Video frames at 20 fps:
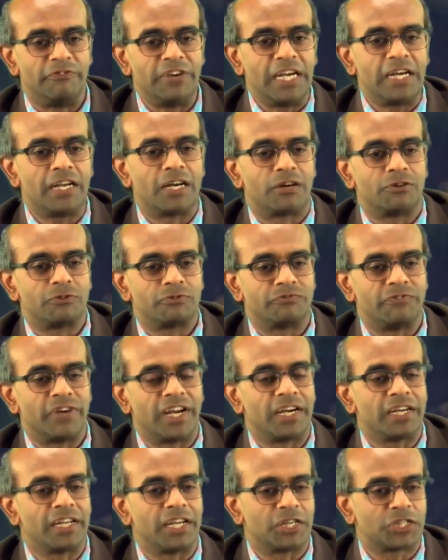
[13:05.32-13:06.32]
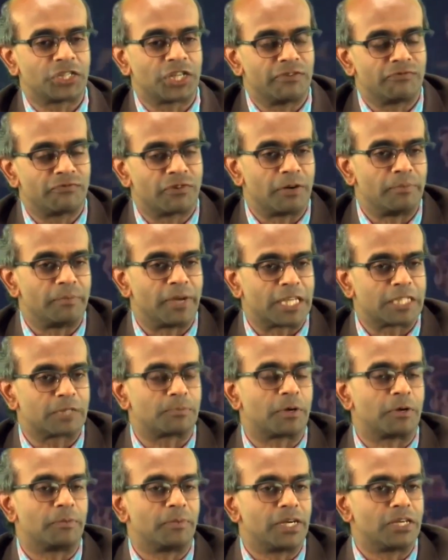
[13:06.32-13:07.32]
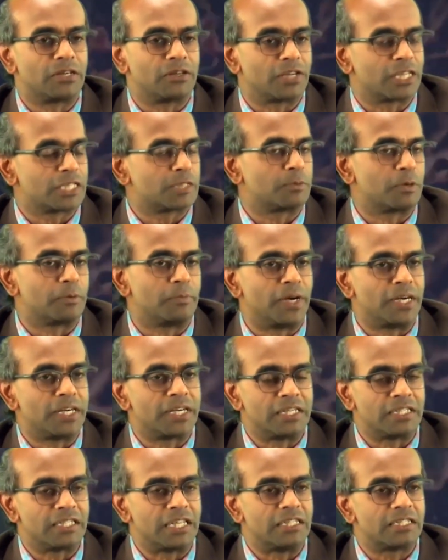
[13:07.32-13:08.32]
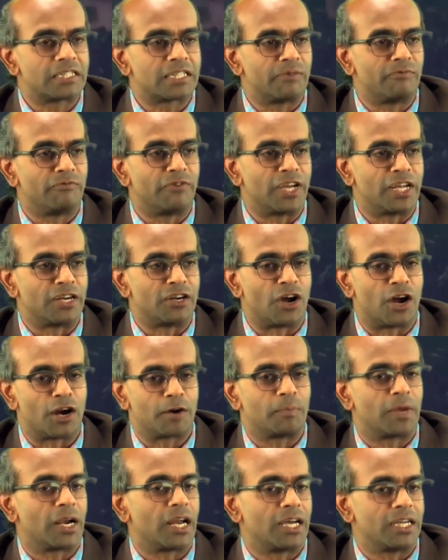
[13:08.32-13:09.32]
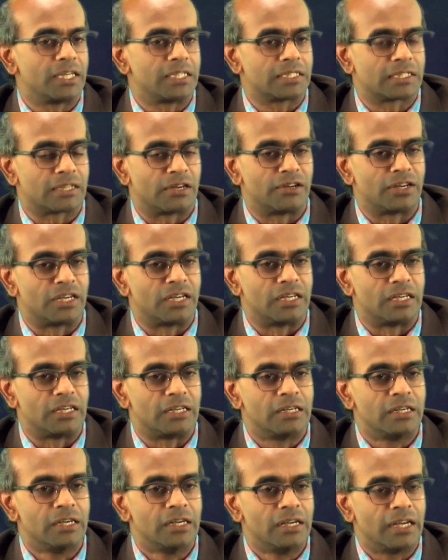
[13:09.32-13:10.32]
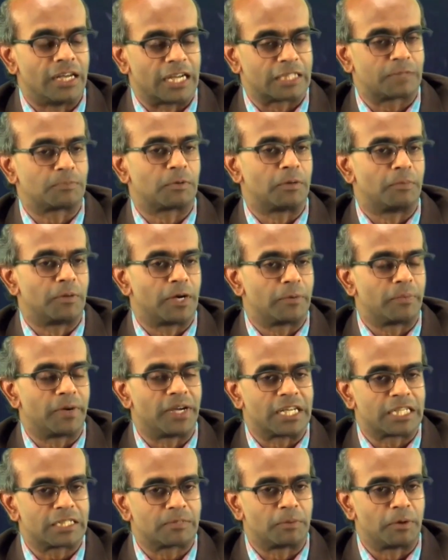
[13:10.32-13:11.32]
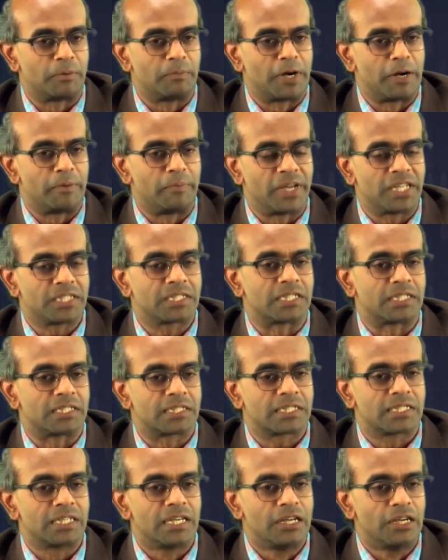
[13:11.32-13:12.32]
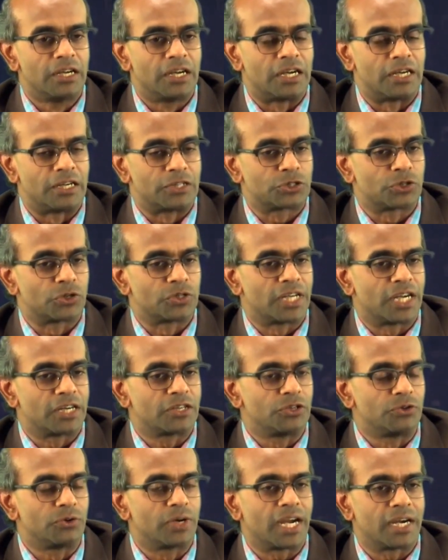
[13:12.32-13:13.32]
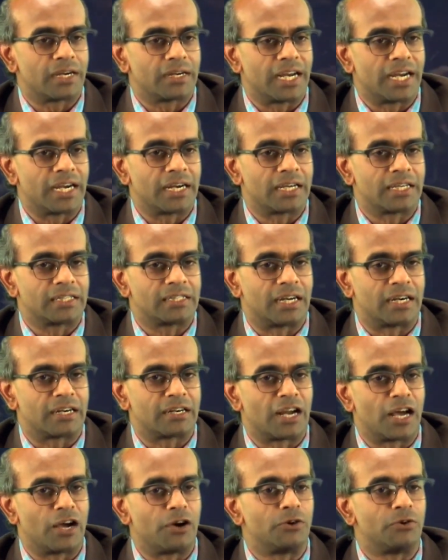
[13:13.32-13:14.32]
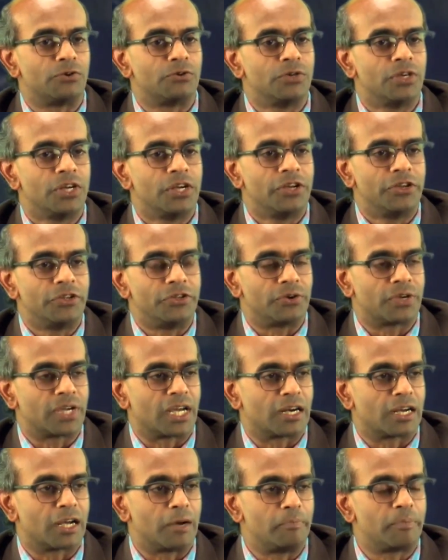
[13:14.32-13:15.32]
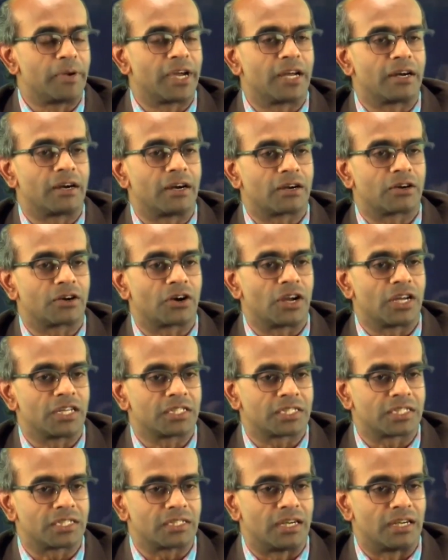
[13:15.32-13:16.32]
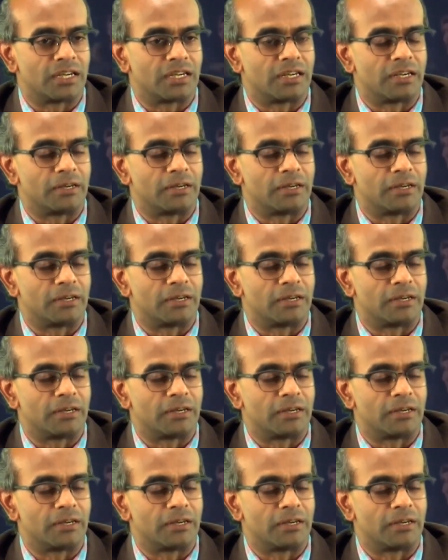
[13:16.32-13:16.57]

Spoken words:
weed out variation from experiment to experiment, in some way normalize on a experiment by experiment basis, so that you get data that now you can compare across